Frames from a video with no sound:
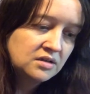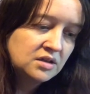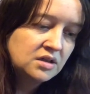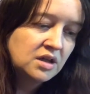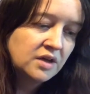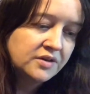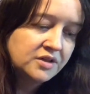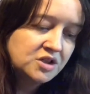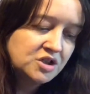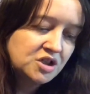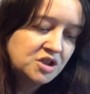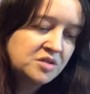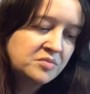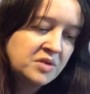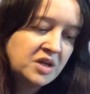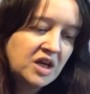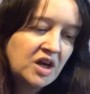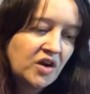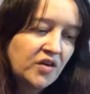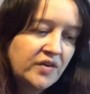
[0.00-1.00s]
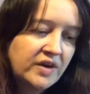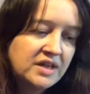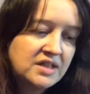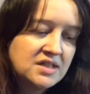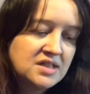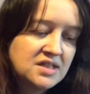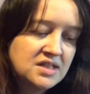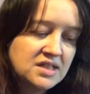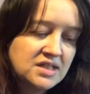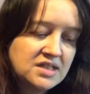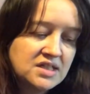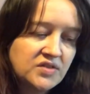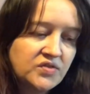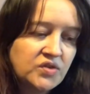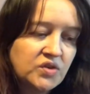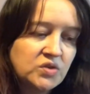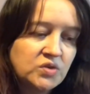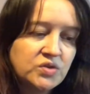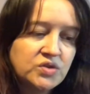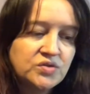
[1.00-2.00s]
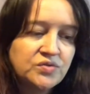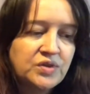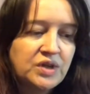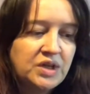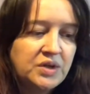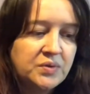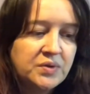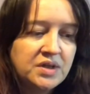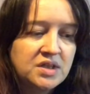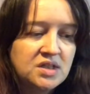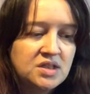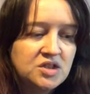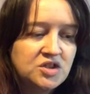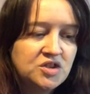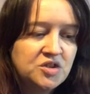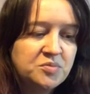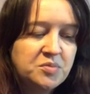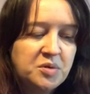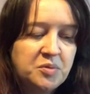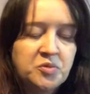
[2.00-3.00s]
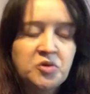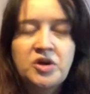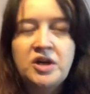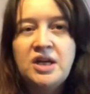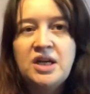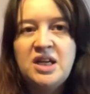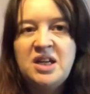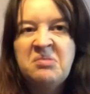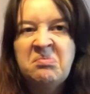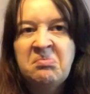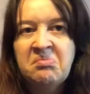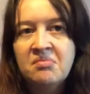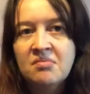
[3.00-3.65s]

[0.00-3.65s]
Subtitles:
you know, it shouldn't be horrendously difficult to read with. It should be pretty